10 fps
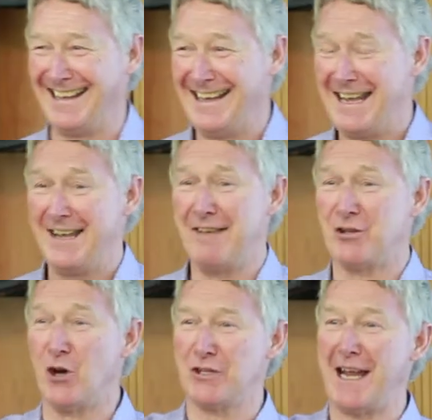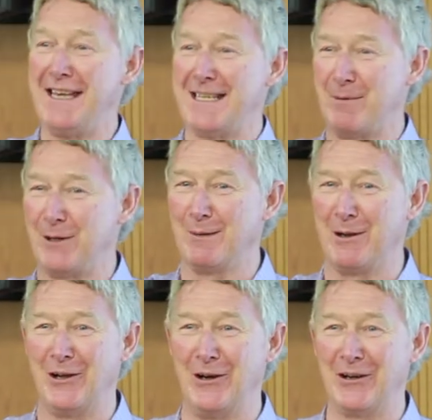you have to hold your hands up a little
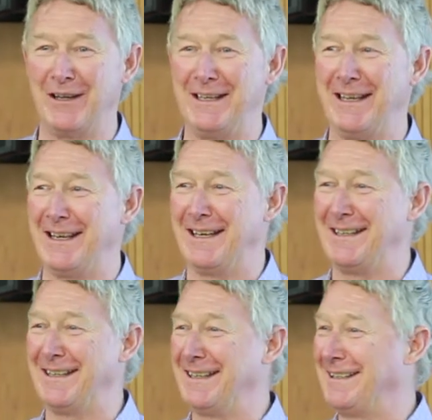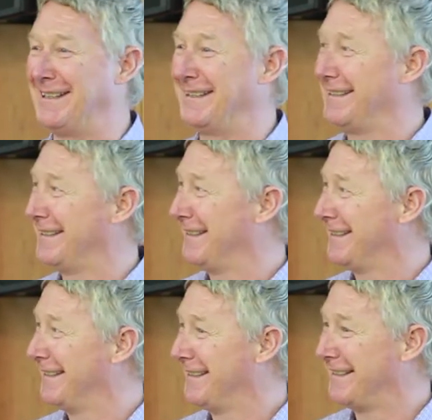bit longer. Oh, yeah, yeah, yeah. yeah. not in the
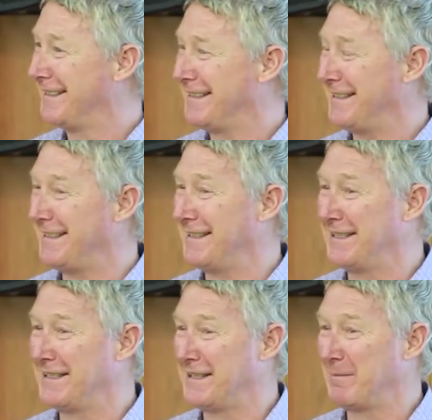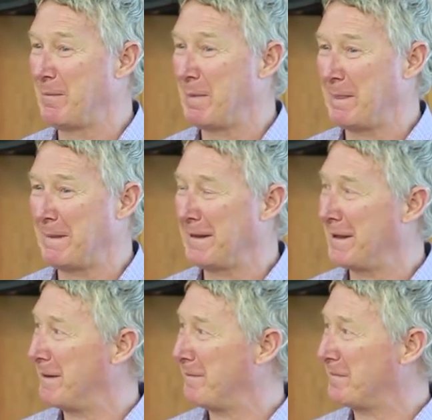photo, forgive yeah. me.
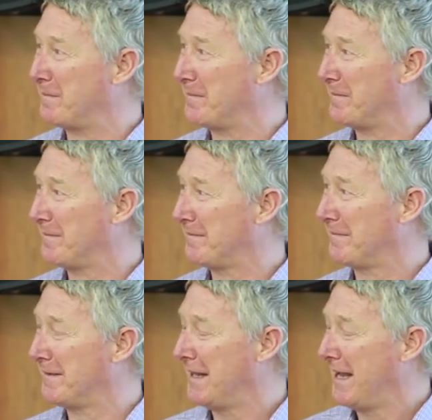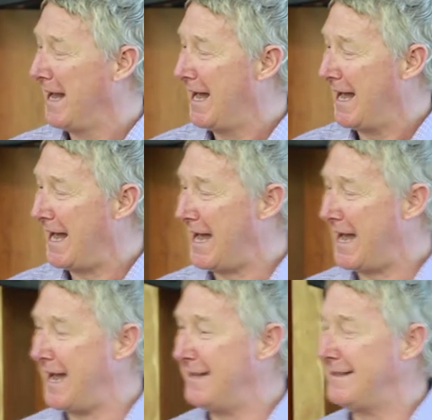Okay. Brilliant, thank you.
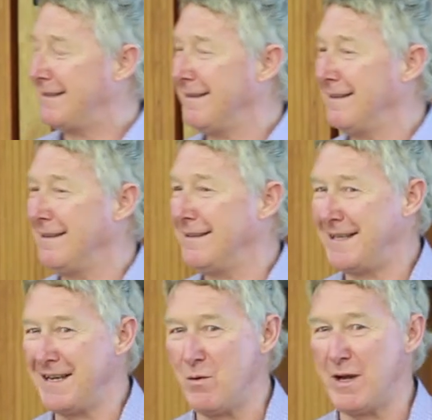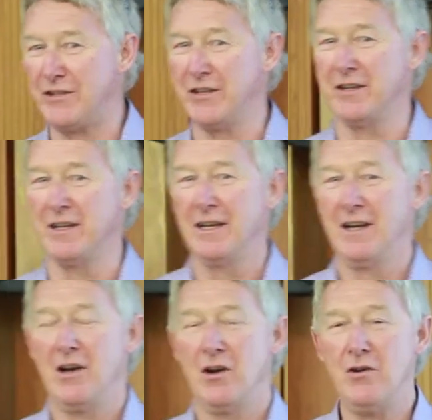And second question,
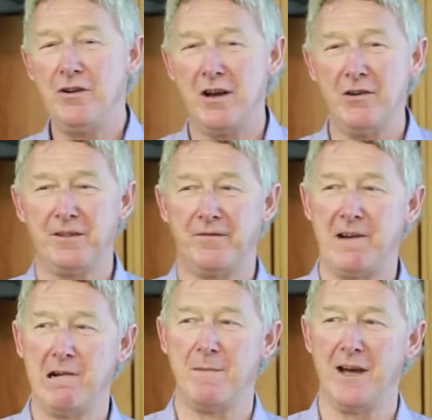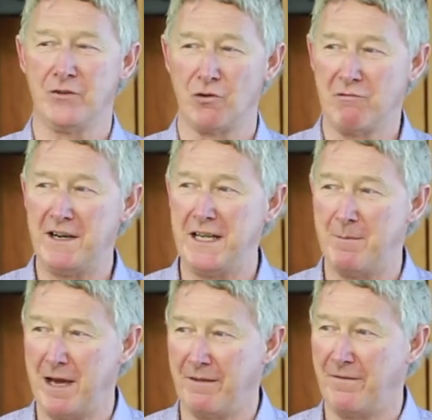who knows a fair amount already
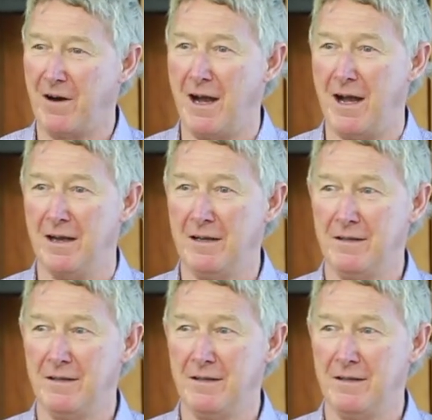about FHIR?